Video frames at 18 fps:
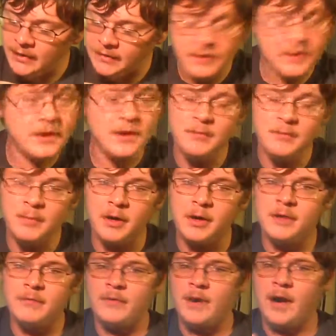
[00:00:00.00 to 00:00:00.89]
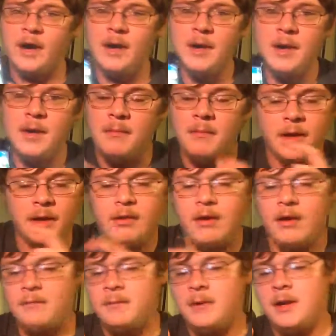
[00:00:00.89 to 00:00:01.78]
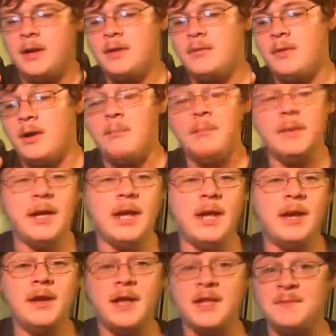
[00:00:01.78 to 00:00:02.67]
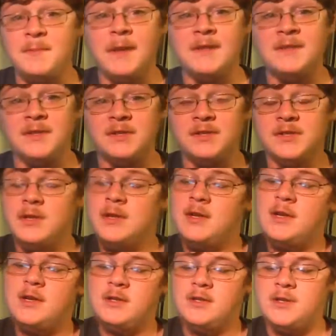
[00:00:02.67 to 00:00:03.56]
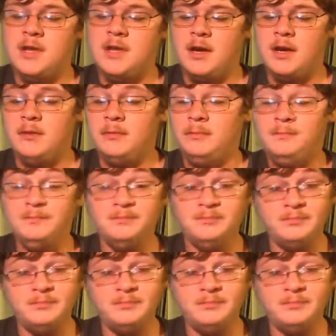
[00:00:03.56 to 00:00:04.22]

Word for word: I think he's part of uh, Minecraft, but I could be wrong. But again, it's pixels. So,